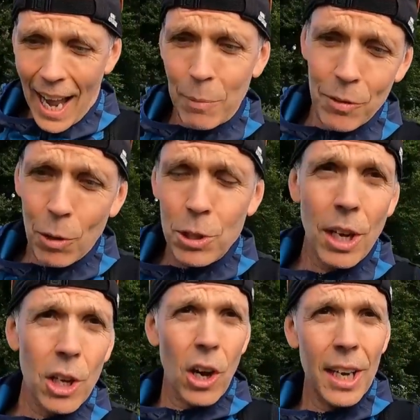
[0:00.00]
and we've
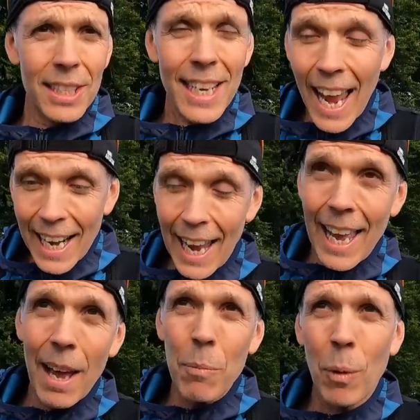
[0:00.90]
also got a 10
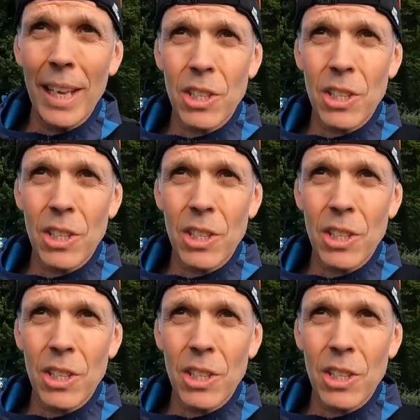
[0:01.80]
a.m.